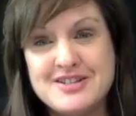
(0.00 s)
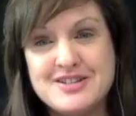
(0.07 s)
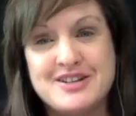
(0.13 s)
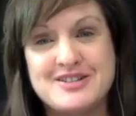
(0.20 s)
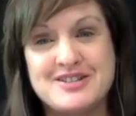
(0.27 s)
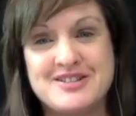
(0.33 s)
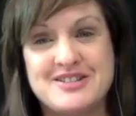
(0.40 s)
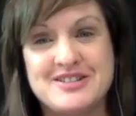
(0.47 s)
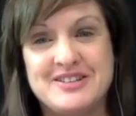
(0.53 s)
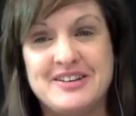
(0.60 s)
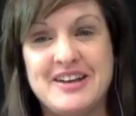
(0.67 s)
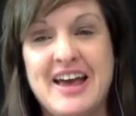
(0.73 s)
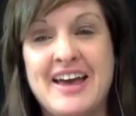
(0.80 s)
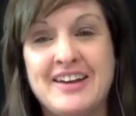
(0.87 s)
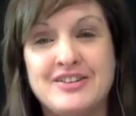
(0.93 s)
because it's an
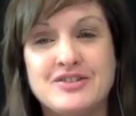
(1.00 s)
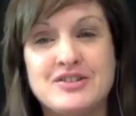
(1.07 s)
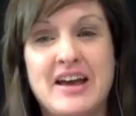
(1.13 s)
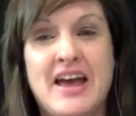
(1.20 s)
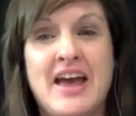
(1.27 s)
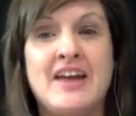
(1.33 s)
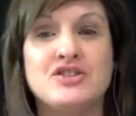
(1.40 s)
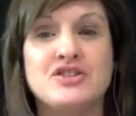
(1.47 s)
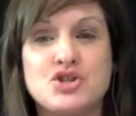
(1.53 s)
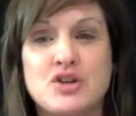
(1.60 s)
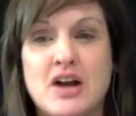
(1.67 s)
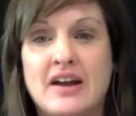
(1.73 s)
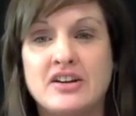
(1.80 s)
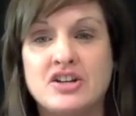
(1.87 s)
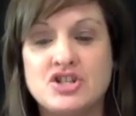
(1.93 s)
end
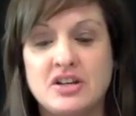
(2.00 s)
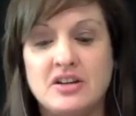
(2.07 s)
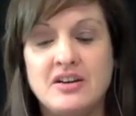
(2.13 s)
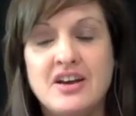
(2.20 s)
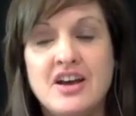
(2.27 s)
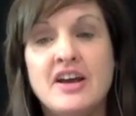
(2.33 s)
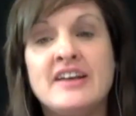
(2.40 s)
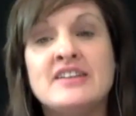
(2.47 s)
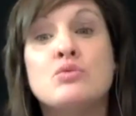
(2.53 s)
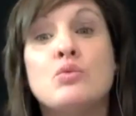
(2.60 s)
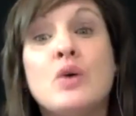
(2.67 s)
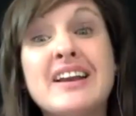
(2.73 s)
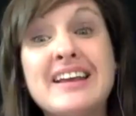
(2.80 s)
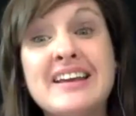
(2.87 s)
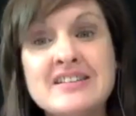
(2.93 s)
strategy, is what
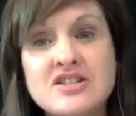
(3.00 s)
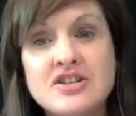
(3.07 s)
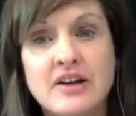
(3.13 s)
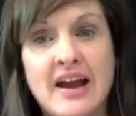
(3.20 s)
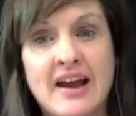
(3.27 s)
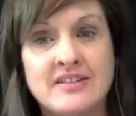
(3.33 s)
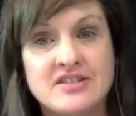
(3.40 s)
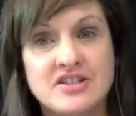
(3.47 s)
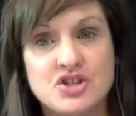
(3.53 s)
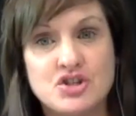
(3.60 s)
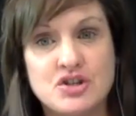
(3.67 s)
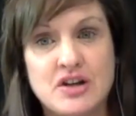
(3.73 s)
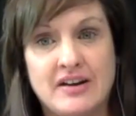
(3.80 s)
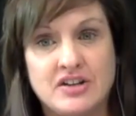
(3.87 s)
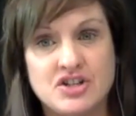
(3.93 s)
is your exit
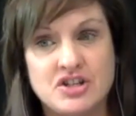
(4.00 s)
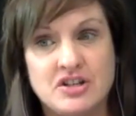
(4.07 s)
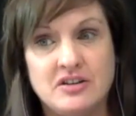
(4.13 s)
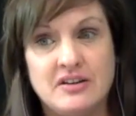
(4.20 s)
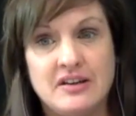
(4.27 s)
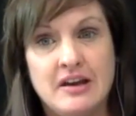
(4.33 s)
strategy?